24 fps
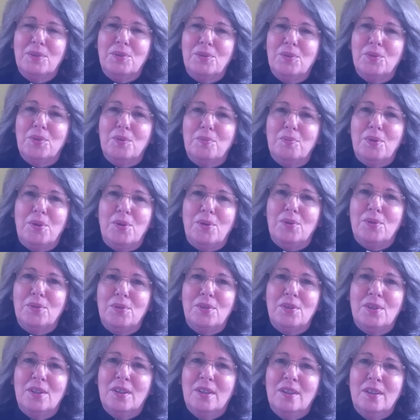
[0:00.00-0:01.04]
It was all a
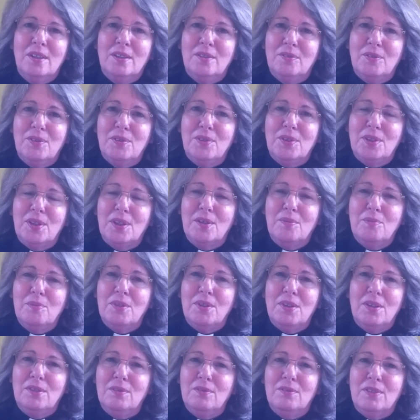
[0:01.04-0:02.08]
part of the same
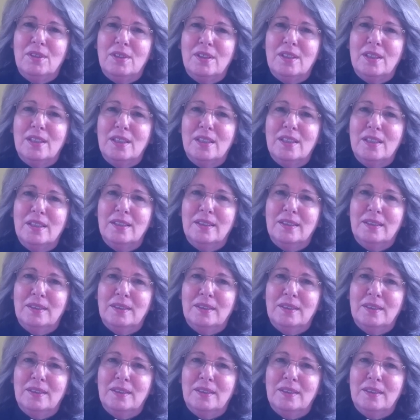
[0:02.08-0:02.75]
thing, really.